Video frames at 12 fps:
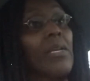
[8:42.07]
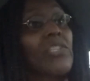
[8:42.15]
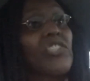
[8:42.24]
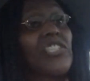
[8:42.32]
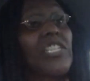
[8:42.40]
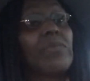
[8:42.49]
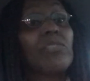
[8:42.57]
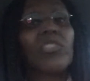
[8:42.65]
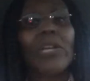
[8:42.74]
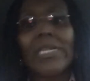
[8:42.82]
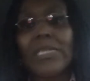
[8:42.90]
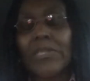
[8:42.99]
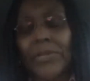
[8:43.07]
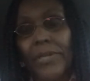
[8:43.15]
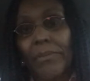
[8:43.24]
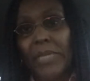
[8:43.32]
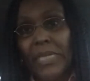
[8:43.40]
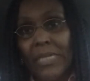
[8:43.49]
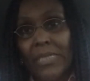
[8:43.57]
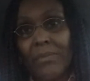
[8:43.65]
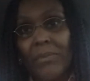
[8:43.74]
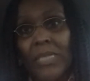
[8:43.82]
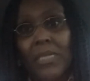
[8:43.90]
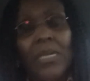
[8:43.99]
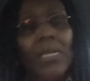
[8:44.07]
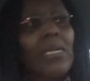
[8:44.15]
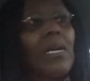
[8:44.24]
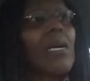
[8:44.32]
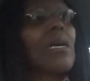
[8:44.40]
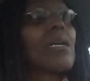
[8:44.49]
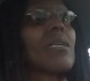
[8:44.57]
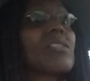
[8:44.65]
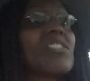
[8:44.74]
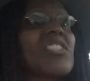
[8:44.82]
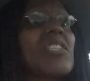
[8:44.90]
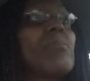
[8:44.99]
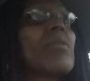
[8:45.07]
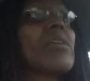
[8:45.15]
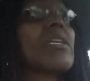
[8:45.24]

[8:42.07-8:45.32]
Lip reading: she was trying to turn him against me. She bought